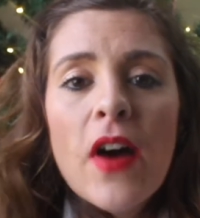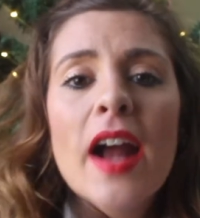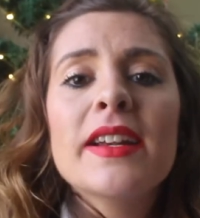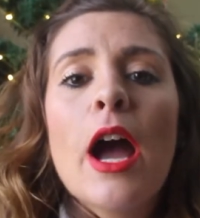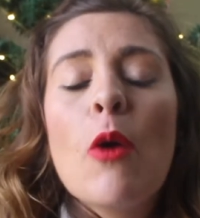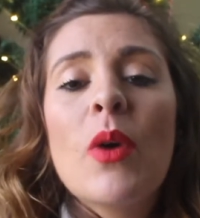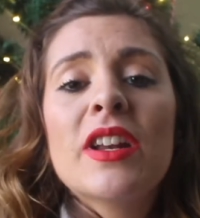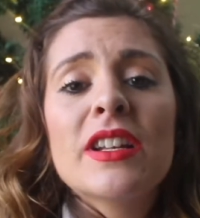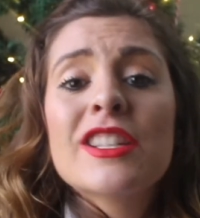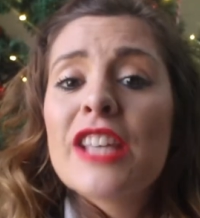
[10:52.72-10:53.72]
Find out
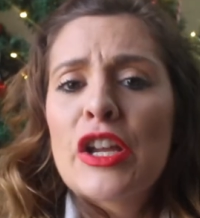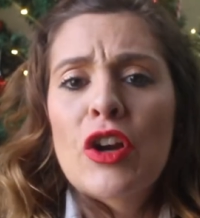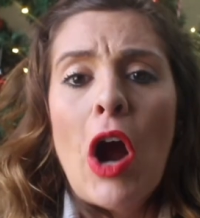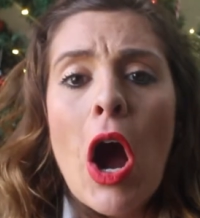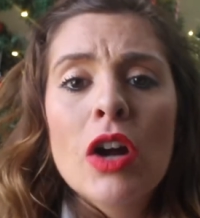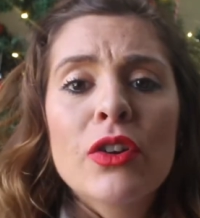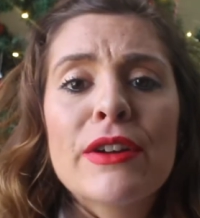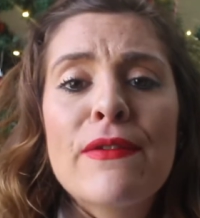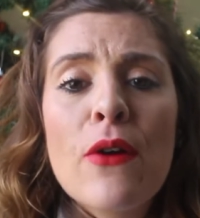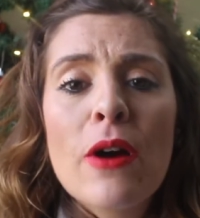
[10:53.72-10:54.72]
what it is that you're
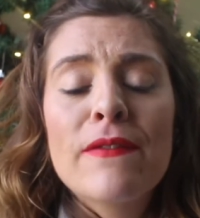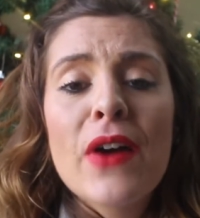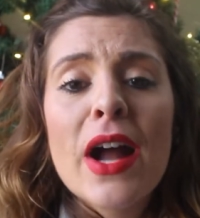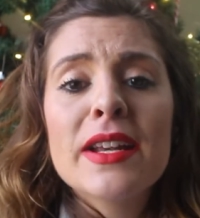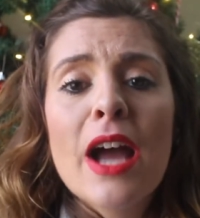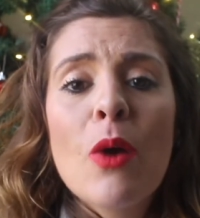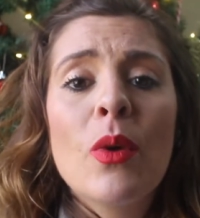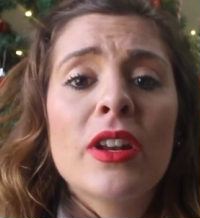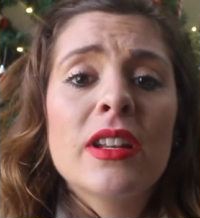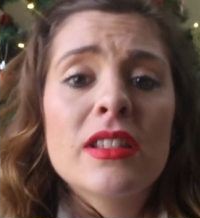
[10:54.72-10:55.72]
hungry for. Find out
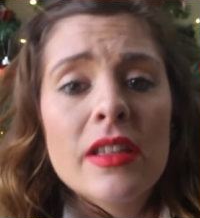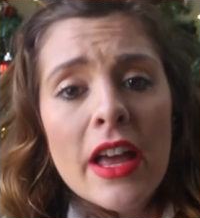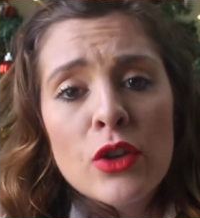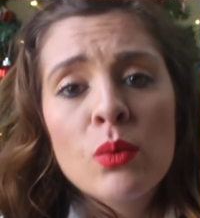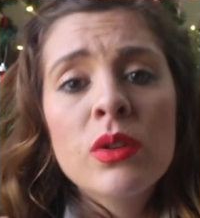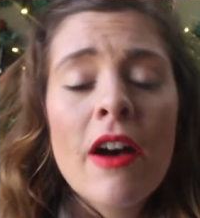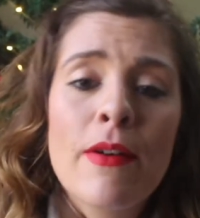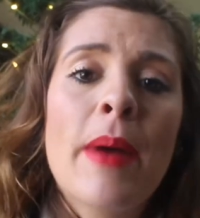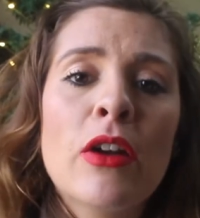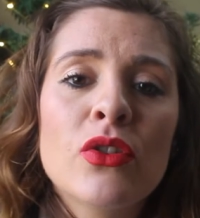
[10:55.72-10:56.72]
what it is that you love
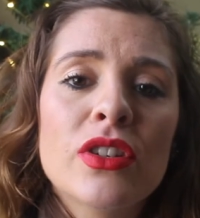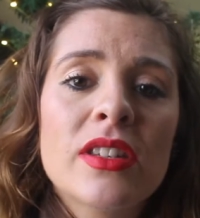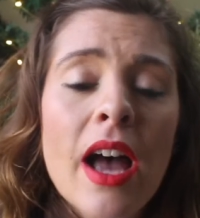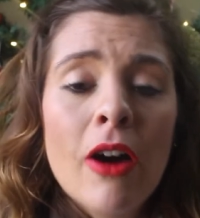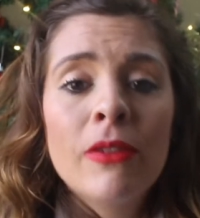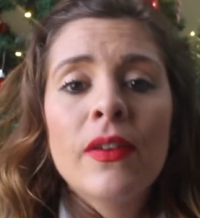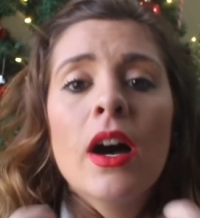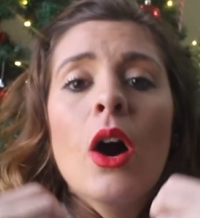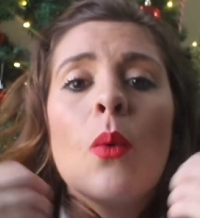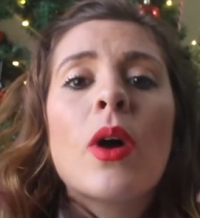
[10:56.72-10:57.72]
about yourself.
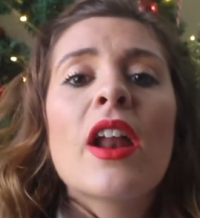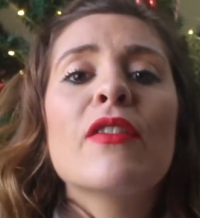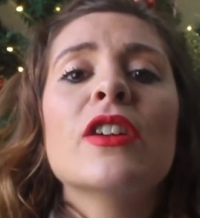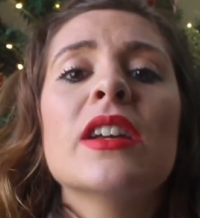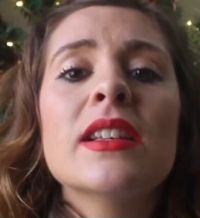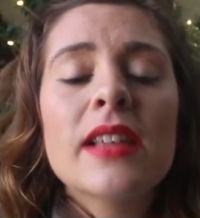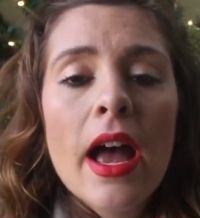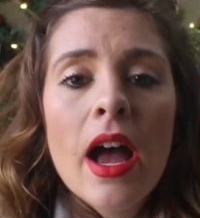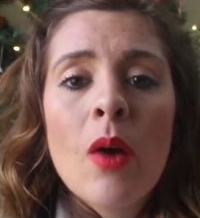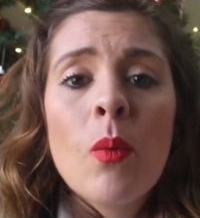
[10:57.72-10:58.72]
Whatever it is,
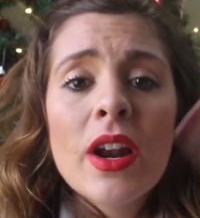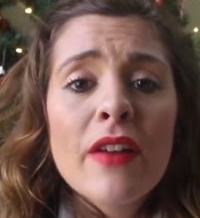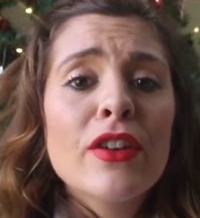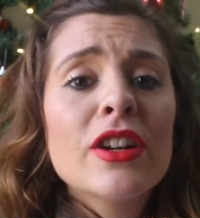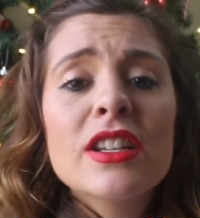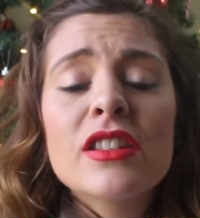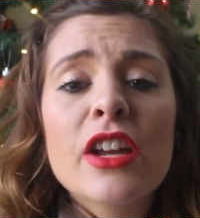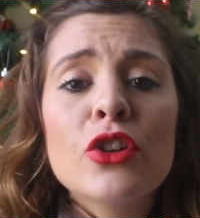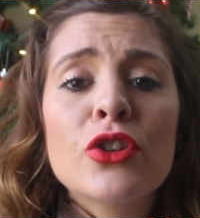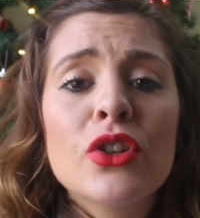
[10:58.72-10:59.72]
uh, whatever it is
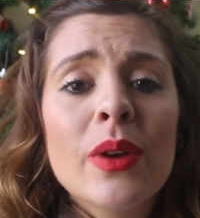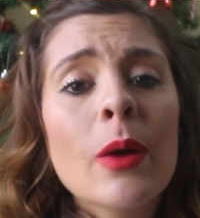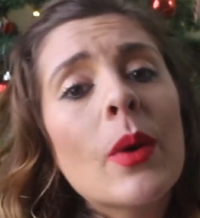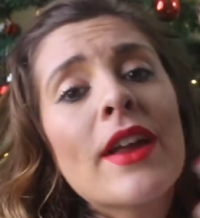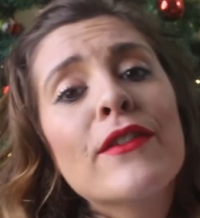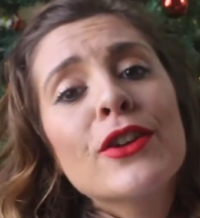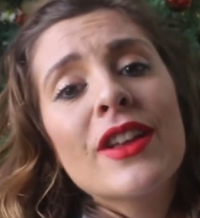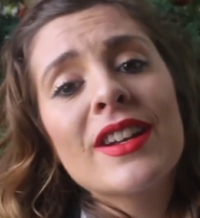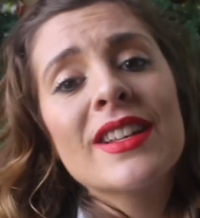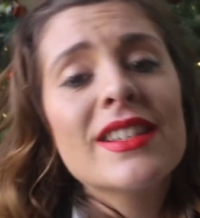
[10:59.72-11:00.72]
that you're doing, whatever
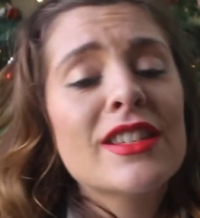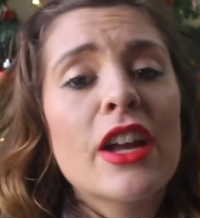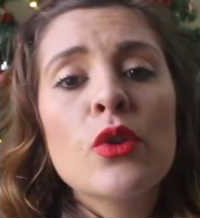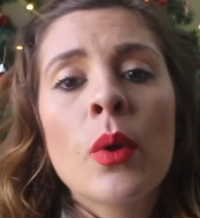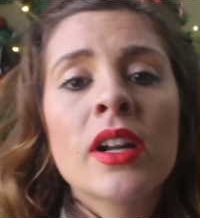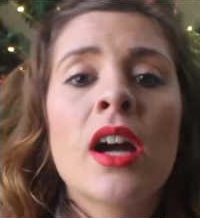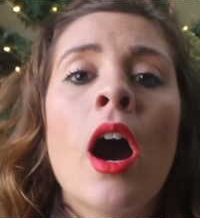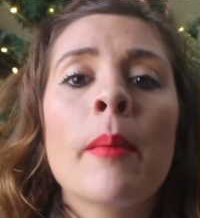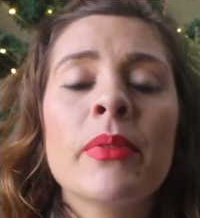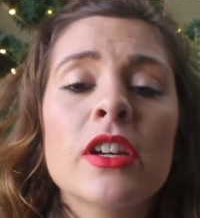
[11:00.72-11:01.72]
that it is that you want to
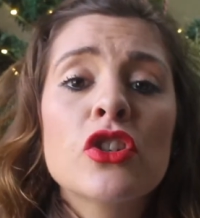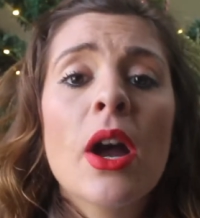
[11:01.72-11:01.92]
accomplish,